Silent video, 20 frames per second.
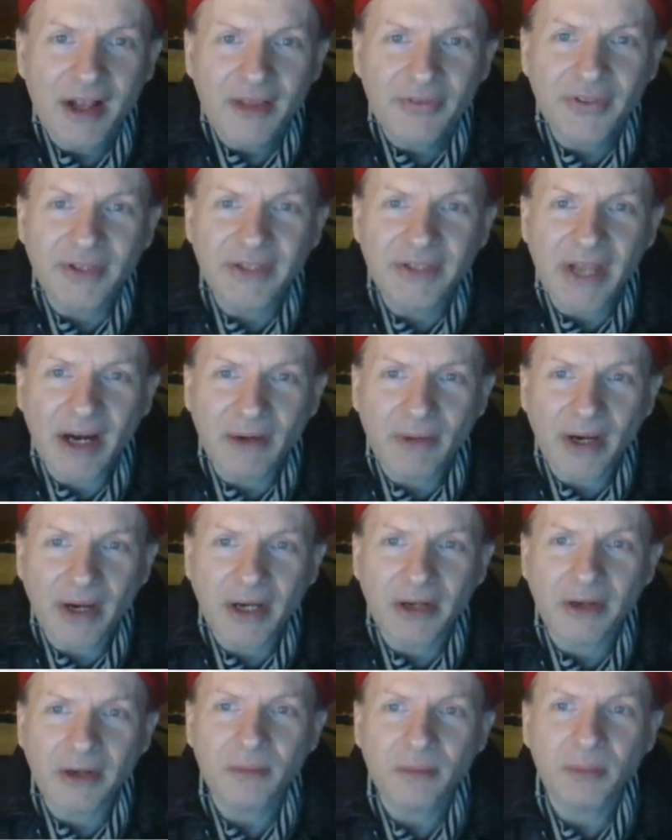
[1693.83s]
The
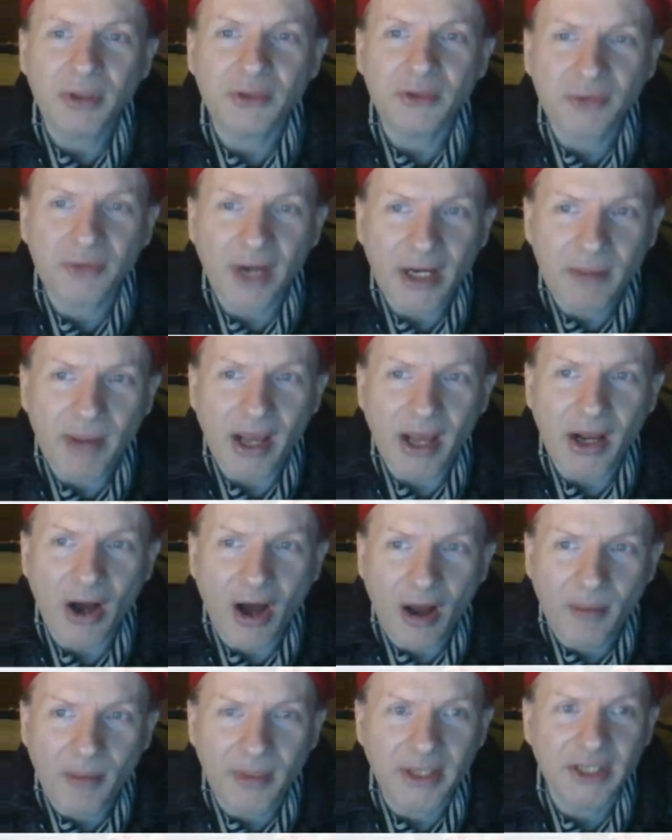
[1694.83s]
narrator, portrayed by
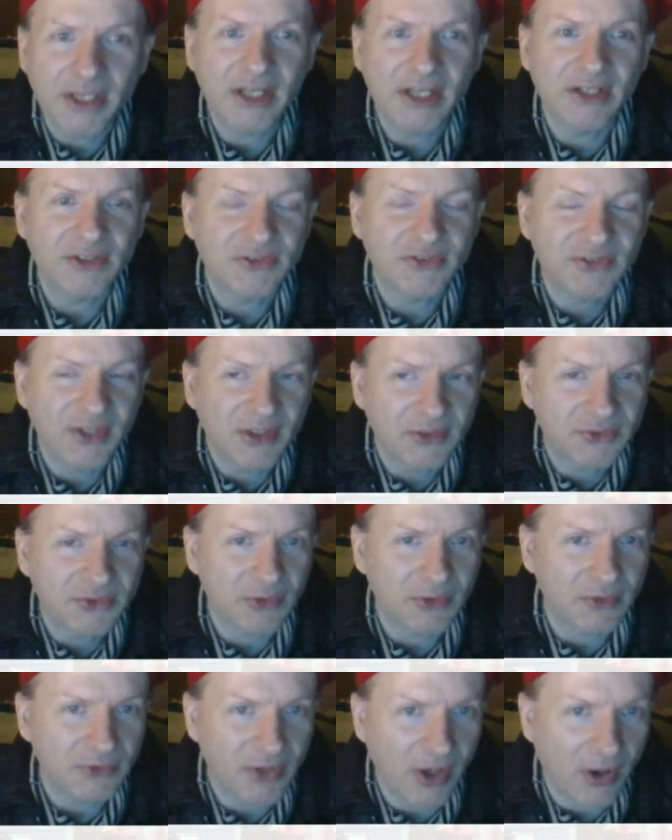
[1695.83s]
Almond in a
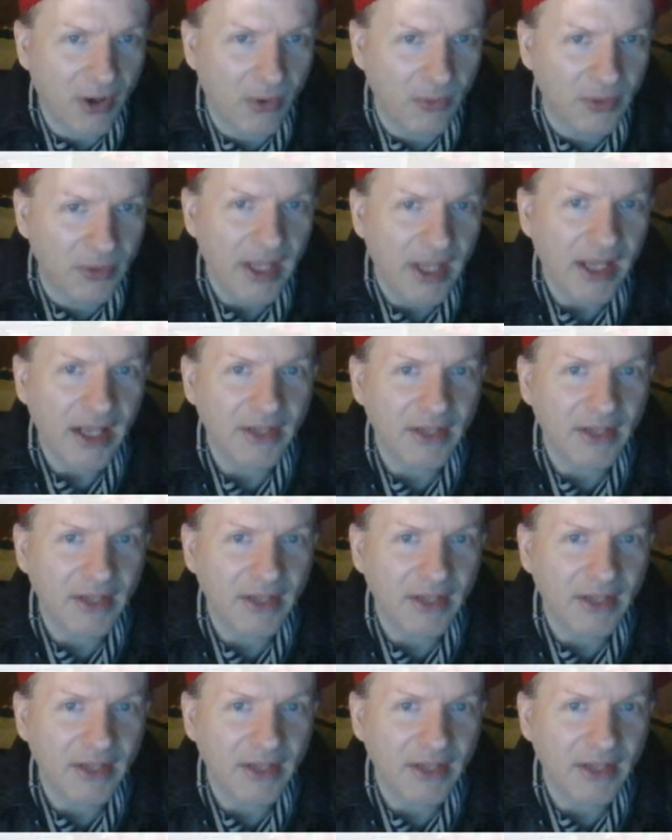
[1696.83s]
sinister tone,